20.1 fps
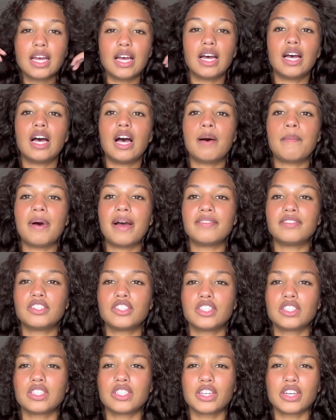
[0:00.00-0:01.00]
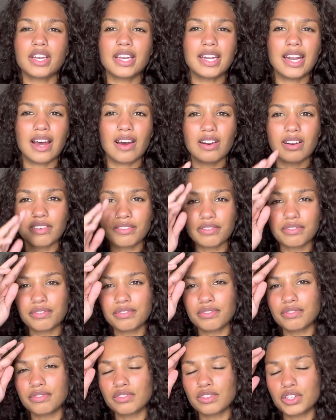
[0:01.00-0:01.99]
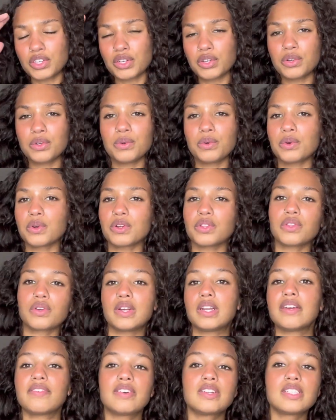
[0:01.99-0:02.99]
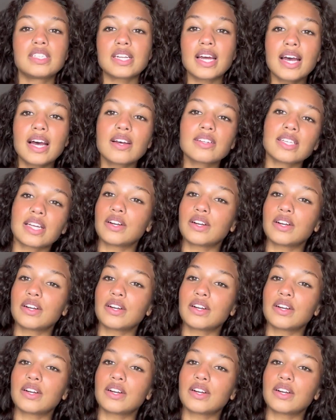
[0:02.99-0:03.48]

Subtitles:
I took it out of 2 or 3 different styles,